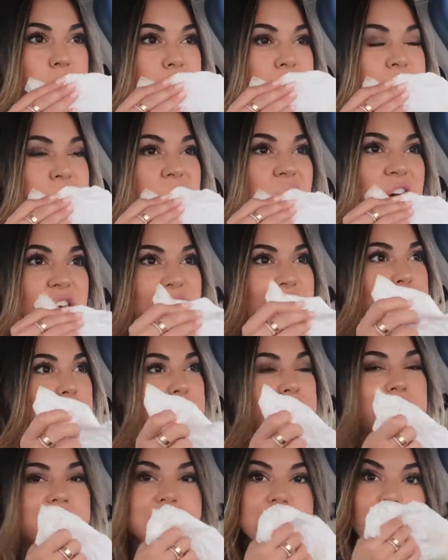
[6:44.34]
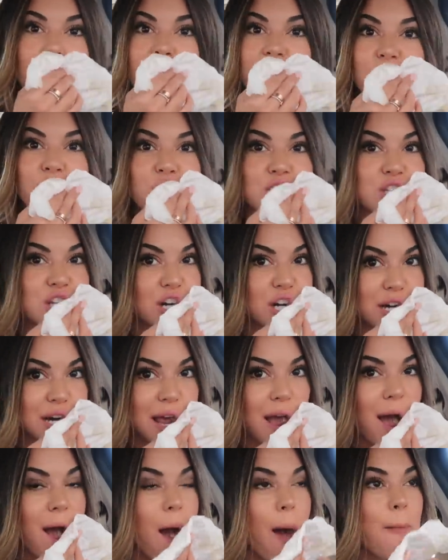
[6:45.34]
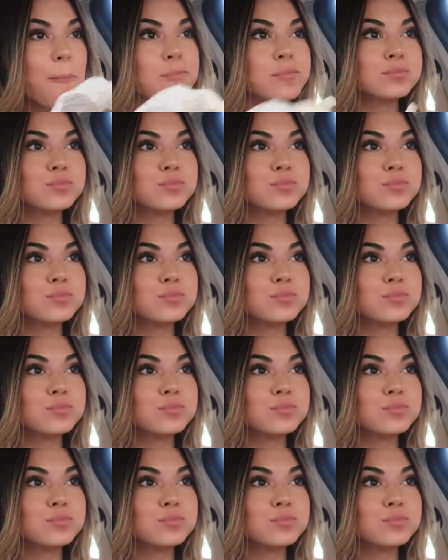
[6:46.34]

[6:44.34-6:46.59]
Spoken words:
Not even because I want to return it.